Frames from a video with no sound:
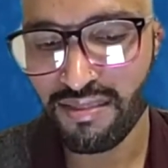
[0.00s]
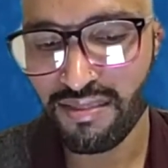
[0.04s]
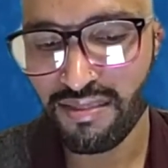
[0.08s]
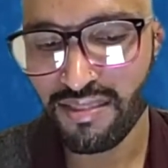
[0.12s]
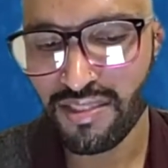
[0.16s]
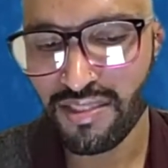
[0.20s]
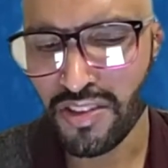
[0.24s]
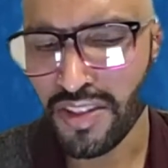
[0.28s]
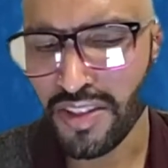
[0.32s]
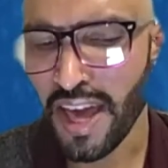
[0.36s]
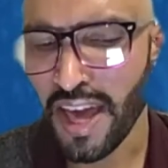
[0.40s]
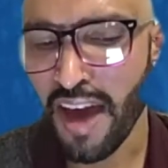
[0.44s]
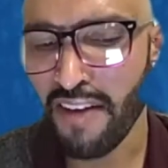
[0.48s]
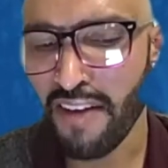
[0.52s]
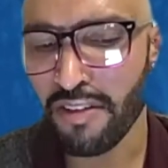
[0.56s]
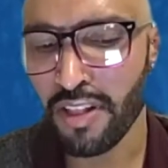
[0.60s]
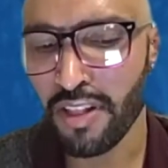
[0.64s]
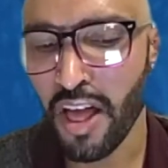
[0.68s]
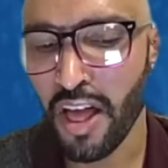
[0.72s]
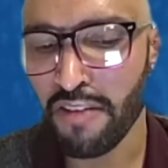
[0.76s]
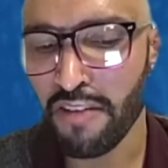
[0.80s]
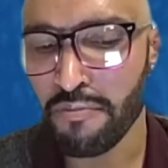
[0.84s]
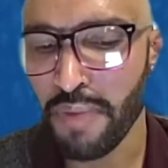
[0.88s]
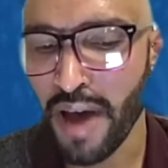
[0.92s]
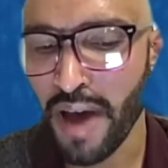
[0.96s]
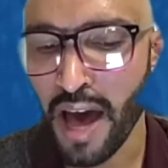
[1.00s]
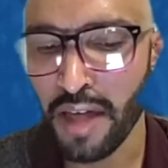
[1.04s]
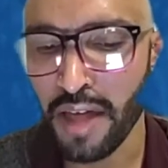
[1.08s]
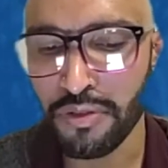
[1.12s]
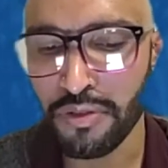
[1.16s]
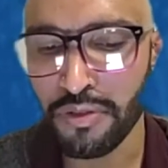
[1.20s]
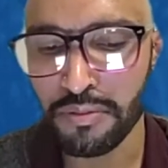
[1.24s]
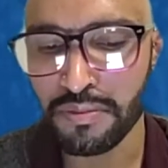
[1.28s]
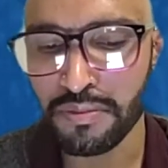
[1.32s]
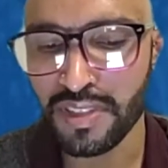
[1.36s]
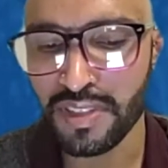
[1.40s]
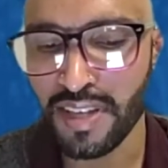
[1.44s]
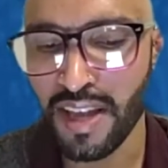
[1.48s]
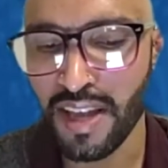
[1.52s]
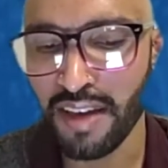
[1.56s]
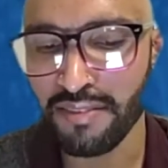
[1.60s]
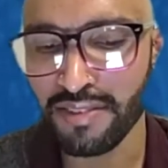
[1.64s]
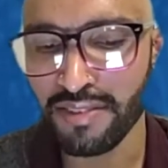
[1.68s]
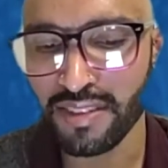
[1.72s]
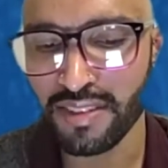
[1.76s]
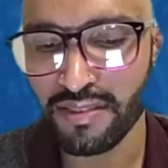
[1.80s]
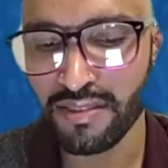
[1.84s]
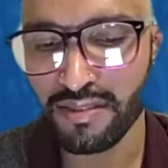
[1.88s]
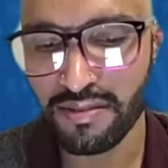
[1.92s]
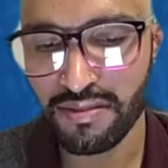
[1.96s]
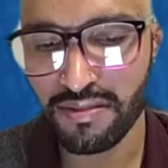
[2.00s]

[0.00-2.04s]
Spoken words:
Do they have a lot of bathrooms in heaven?